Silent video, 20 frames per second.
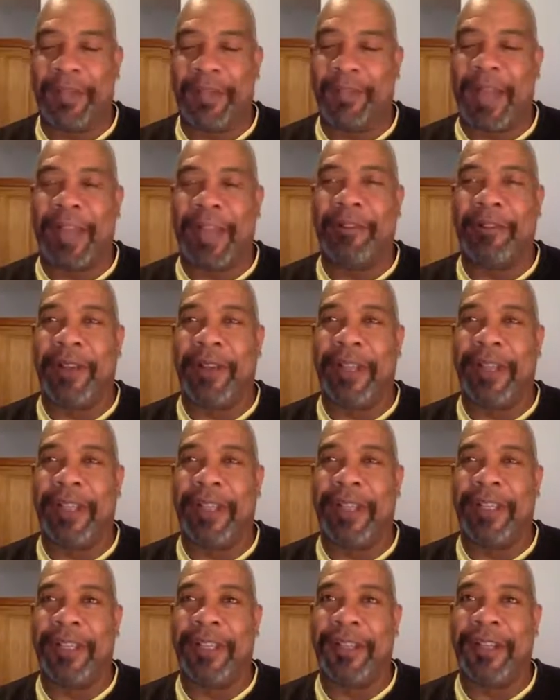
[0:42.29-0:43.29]
A migraine
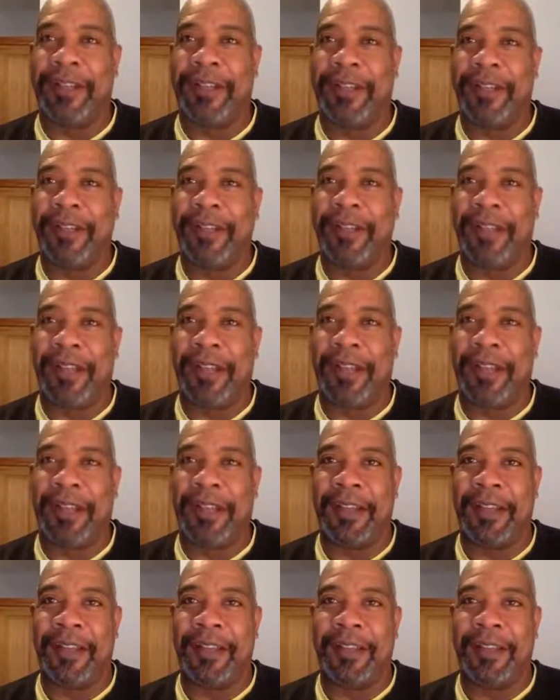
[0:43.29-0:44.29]
kicked in,
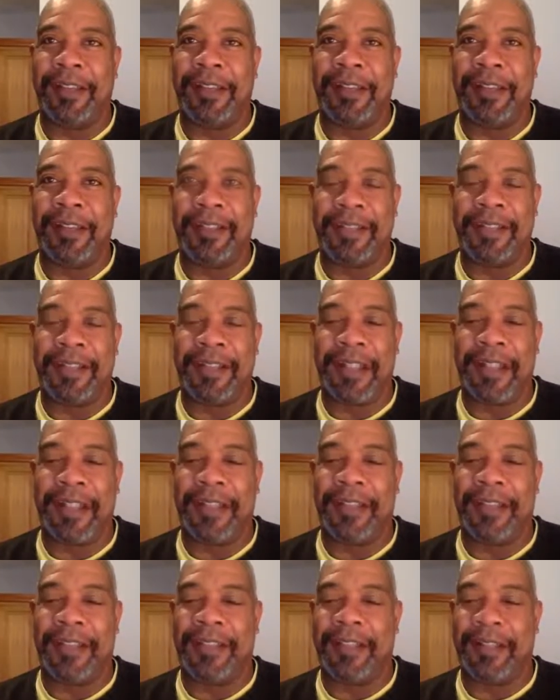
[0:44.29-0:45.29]
and it has not